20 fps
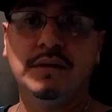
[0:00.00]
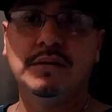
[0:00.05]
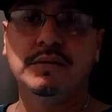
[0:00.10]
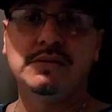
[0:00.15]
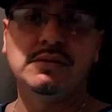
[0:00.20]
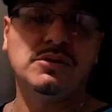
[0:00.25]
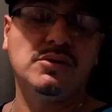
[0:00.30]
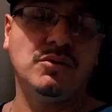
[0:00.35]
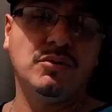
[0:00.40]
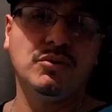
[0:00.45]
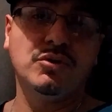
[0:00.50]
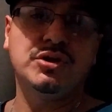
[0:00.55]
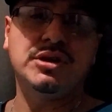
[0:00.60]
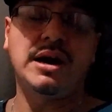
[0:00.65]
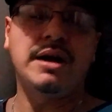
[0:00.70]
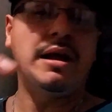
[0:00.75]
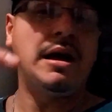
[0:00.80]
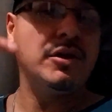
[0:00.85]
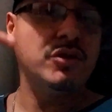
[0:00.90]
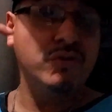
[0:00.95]
You know,
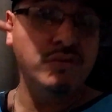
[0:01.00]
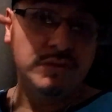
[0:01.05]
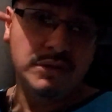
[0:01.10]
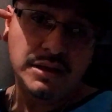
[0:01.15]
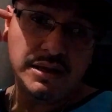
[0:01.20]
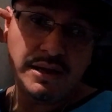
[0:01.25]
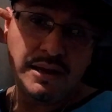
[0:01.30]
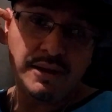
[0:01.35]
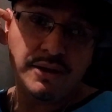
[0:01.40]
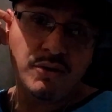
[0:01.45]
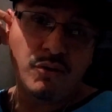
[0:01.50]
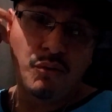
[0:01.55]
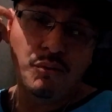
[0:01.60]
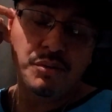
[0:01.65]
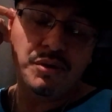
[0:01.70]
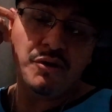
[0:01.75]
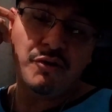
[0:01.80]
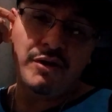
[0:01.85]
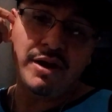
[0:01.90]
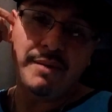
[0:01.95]
shout out to the East
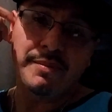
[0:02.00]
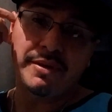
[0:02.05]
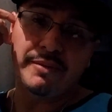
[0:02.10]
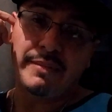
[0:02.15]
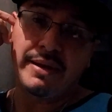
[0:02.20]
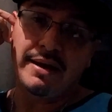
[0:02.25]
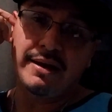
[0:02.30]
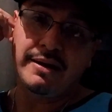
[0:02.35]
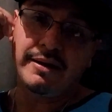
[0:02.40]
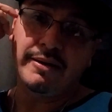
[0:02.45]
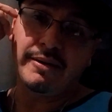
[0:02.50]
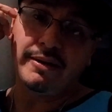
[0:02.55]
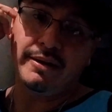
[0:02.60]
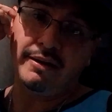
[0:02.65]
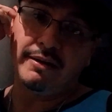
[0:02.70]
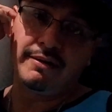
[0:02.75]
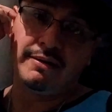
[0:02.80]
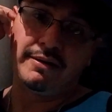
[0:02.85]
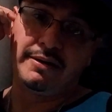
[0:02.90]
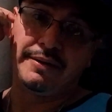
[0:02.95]
Coast Crips, man.
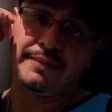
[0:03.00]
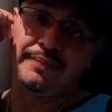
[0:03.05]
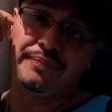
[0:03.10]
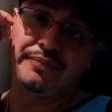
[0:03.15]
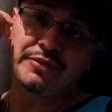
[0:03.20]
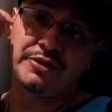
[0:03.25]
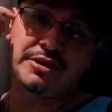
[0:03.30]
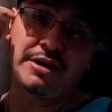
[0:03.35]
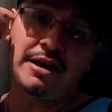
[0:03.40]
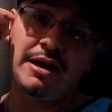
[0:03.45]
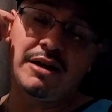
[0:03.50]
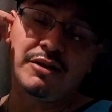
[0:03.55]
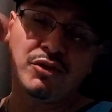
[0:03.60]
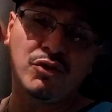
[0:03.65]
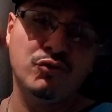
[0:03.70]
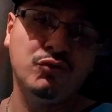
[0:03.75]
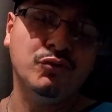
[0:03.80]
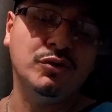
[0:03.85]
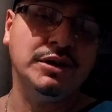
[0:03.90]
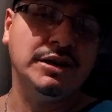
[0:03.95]
Shout out
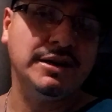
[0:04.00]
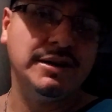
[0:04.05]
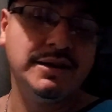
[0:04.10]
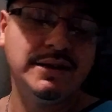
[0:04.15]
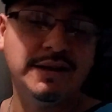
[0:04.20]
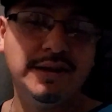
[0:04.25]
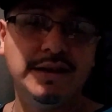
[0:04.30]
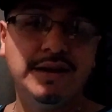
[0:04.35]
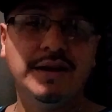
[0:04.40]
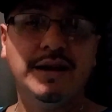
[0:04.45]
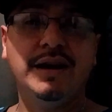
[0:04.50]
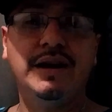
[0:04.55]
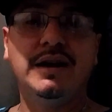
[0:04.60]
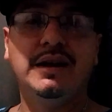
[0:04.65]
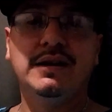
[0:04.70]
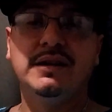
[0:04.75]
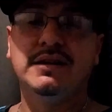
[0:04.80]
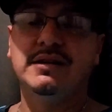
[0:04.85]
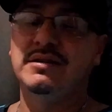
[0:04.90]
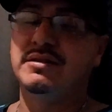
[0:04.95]
to
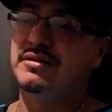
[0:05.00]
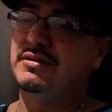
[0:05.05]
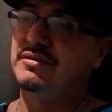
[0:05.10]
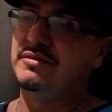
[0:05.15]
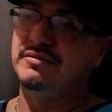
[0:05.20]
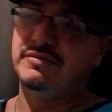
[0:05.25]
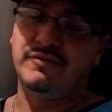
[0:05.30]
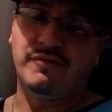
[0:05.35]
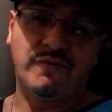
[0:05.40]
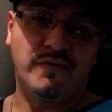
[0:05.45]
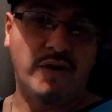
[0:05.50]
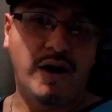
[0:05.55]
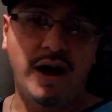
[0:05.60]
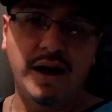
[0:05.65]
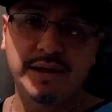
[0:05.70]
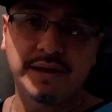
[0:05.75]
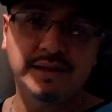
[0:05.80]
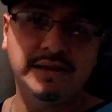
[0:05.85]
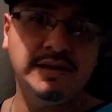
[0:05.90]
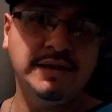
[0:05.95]

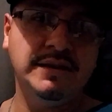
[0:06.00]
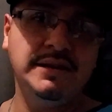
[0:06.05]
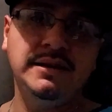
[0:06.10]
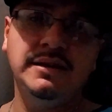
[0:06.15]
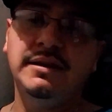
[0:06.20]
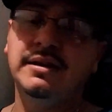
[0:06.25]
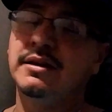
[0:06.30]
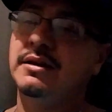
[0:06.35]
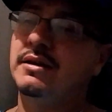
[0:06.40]
Frosty,